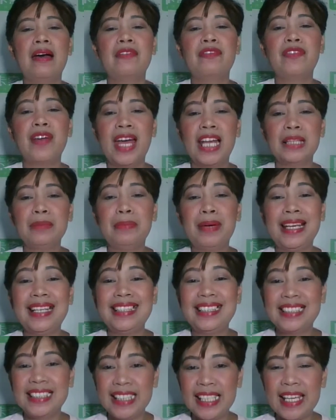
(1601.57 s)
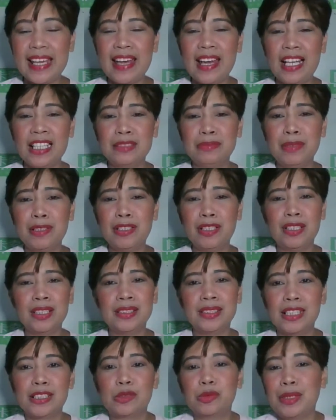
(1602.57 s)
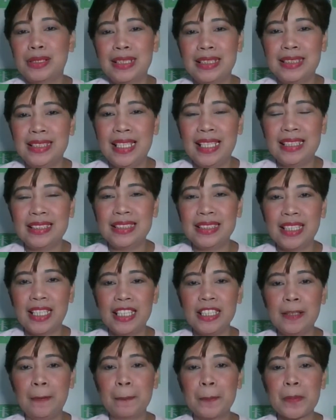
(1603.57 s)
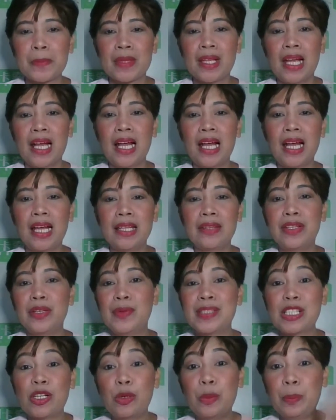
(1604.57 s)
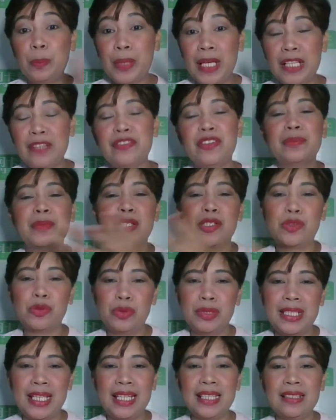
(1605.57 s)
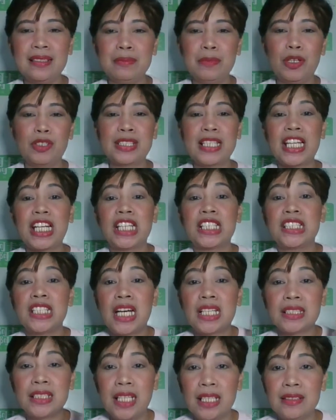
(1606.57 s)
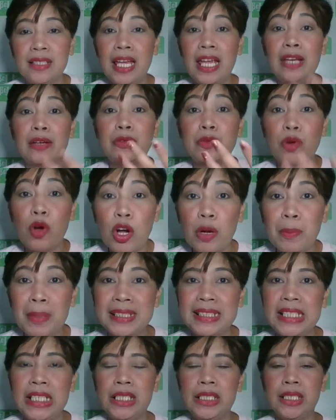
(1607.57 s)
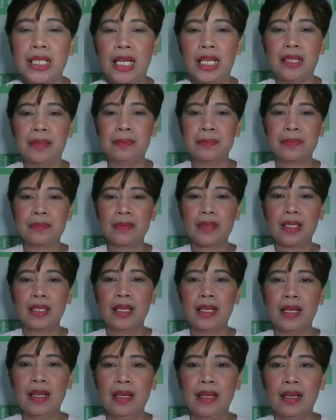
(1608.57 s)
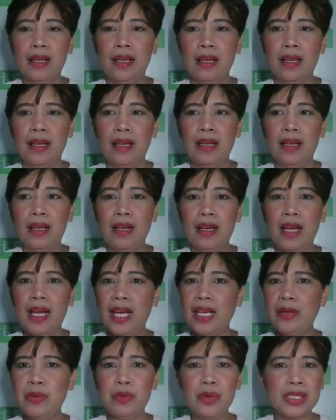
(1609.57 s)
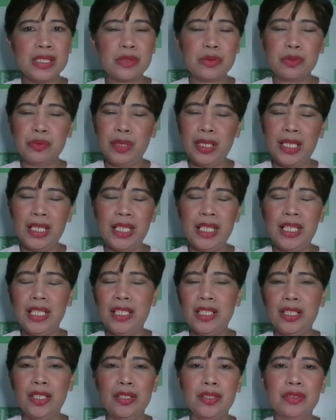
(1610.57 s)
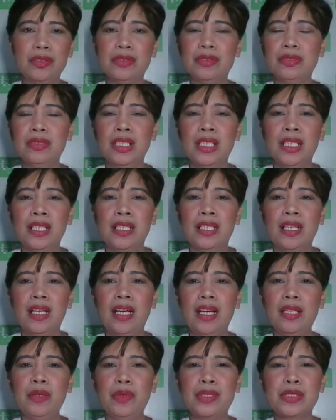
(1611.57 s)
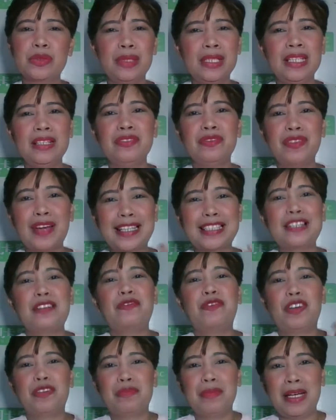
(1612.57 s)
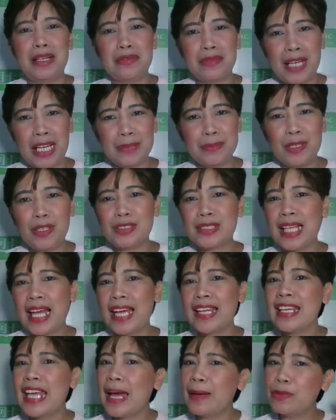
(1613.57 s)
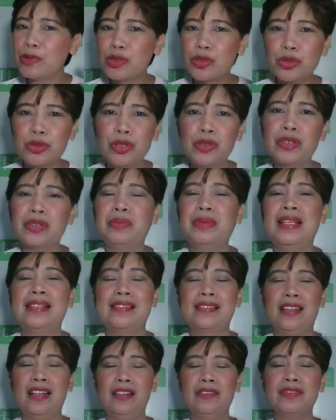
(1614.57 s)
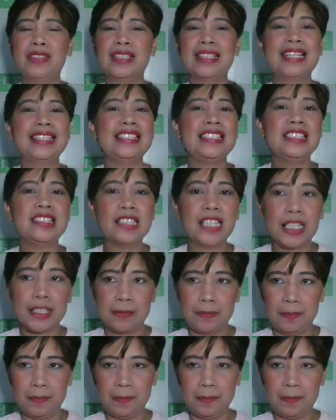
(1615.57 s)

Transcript: filed by CS because, as what the CS said, there was a complaint from the student because I conducted a wrong material. I was really, I was really fighting for my right because I am sure with myself that I did not